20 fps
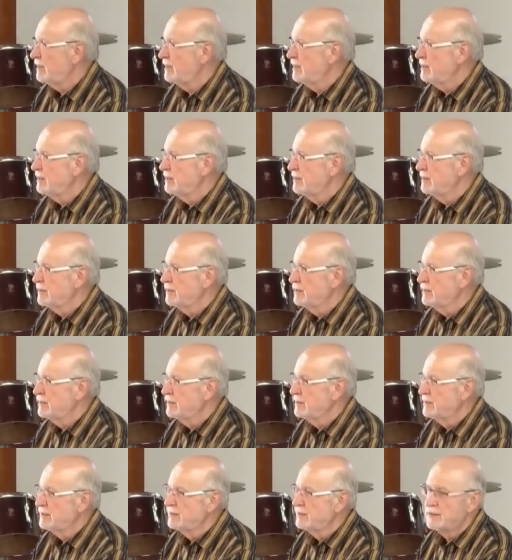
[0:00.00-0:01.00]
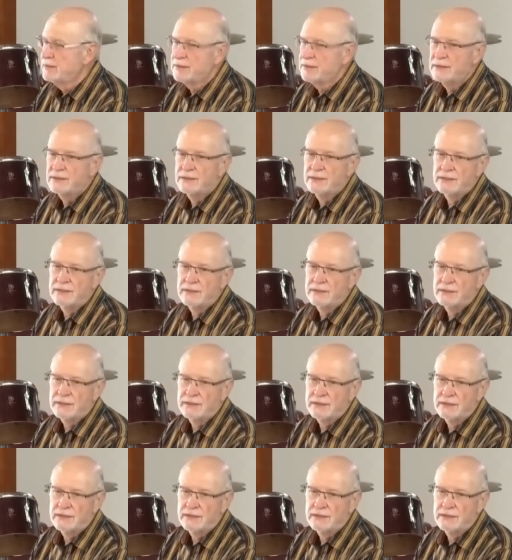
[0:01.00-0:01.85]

Nobody speaks.